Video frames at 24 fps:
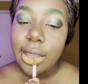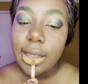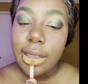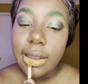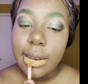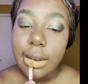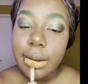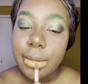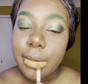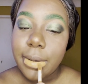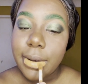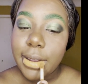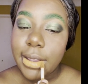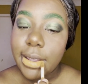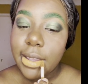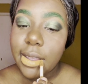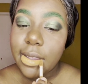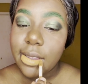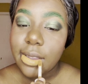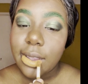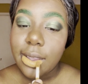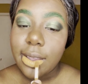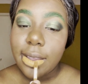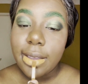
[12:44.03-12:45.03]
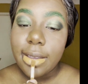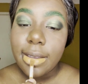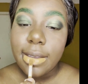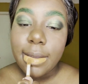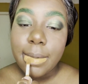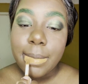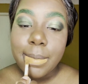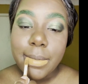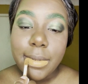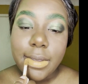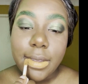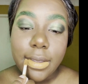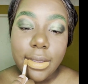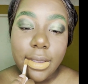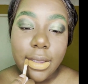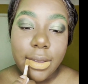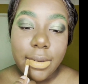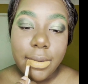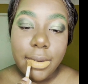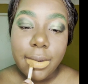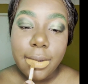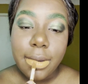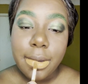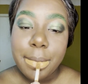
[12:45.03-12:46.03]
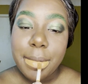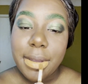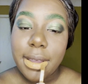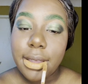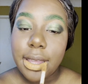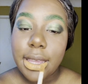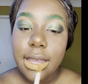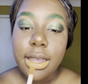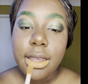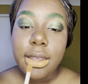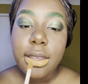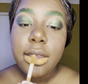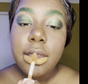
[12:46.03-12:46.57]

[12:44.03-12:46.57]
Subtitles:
the one I use at home, so don't worry about it.